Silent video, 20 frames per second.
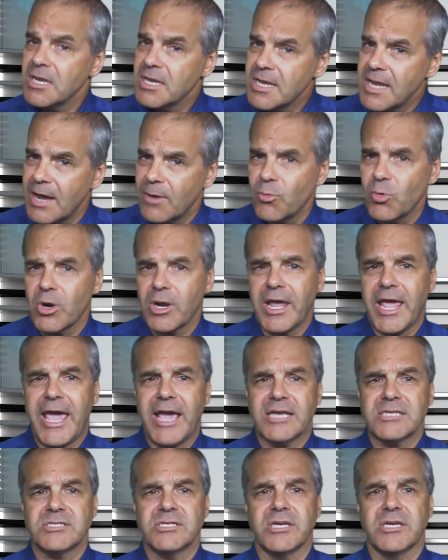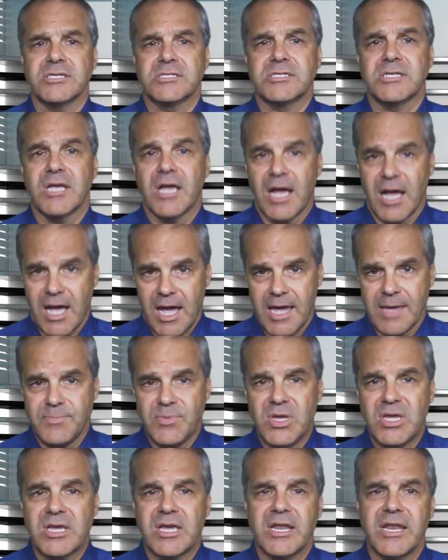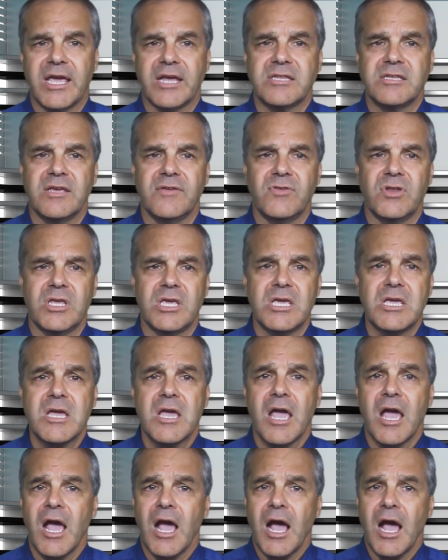network access, IP connectivity,